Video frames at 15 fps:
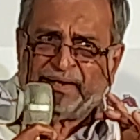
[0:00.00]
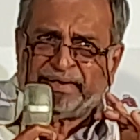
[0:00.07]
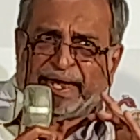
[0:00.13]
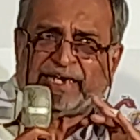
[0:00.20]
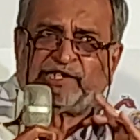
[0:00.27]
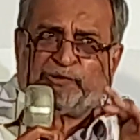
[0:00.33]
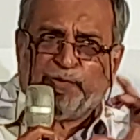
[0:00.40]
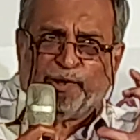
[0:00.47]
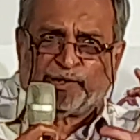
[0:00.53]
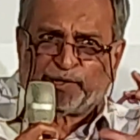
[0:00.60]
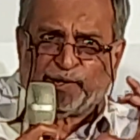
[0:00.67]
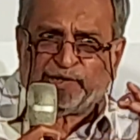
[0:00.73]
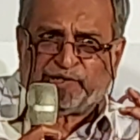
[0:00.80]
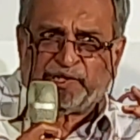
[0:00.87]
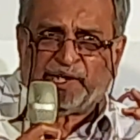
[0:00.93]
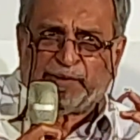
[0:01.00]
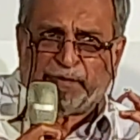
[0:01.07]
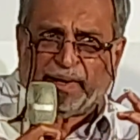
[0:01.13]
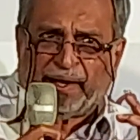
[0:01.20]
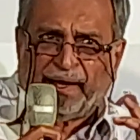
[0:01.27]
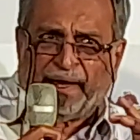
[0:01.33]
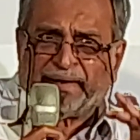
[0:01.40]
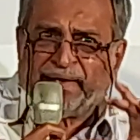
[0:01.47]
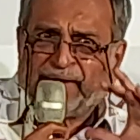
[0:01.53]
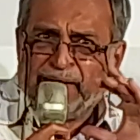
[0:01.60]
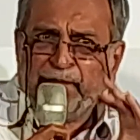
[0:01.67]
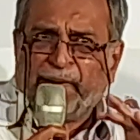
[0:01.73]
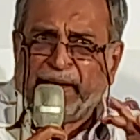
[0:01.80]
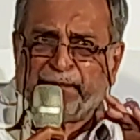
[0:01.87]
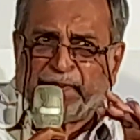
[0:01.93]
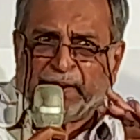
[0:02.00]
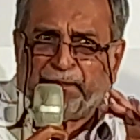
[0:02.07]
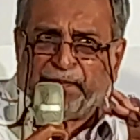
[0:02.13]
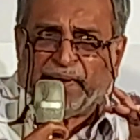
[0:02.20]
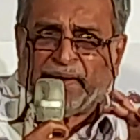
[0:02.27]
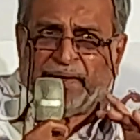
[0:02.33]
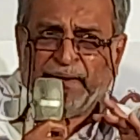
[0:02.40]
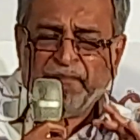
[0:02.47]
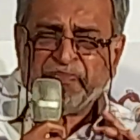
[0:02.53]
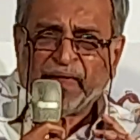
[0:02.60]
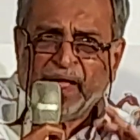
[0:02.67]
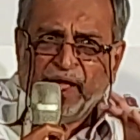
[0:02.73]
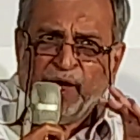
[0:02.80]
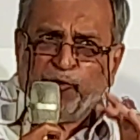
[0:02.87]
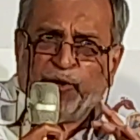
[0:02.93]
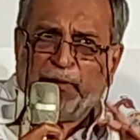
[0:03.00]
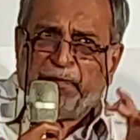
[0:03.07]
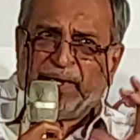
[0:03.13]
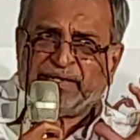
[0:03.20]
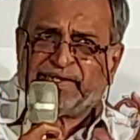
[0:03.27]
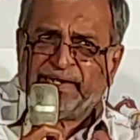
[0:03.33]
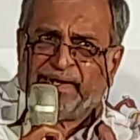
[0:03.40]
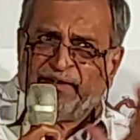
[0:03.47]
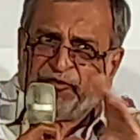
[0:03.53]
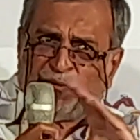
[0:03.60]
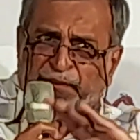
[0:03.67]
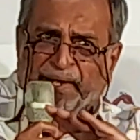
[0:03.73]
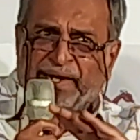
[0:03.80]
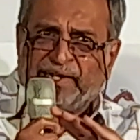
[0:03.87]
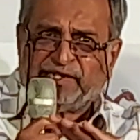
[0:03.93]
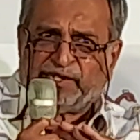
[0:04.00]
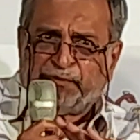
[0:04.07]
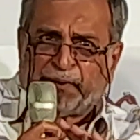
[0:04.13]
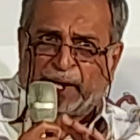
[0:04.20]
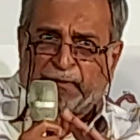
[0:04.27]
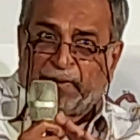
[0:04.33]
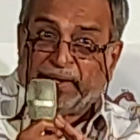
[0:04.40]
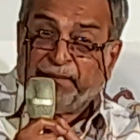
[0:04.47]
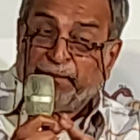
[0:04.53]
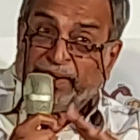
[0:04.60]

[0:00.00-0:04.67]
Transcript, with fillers: textbooks on cinema are written by people who are basically from the English department.